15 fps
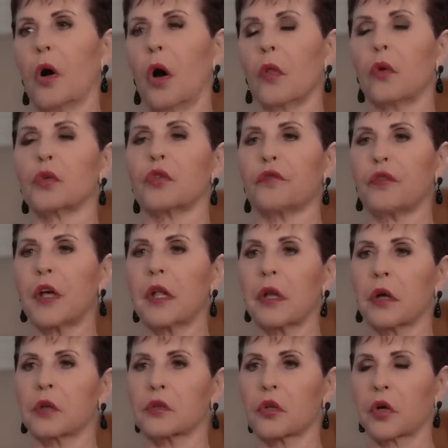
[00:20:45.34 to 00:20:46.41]
all those
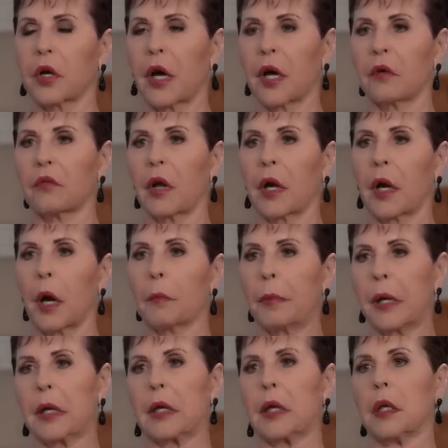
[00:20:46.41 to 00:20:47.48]
feelings are kind of like our
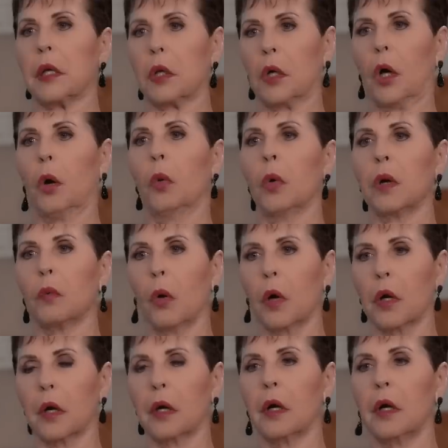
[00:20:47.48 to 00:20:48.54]
binky, you know. We
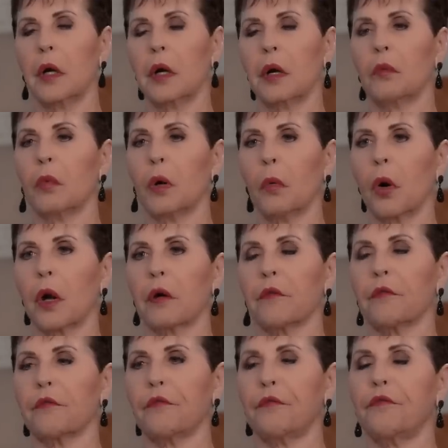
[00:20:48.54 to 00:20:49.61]
want
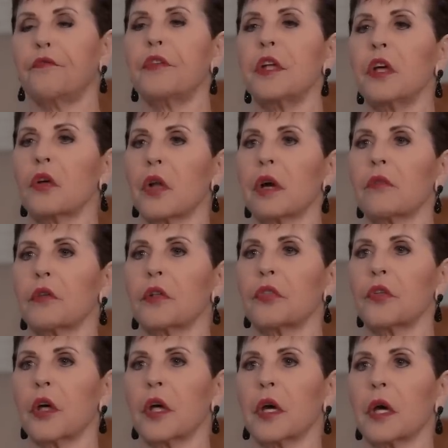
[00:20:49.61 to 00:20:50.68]
to feel
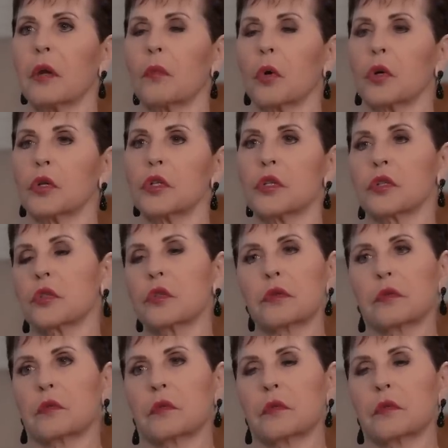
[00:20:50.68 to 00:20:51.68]
everything, and we're just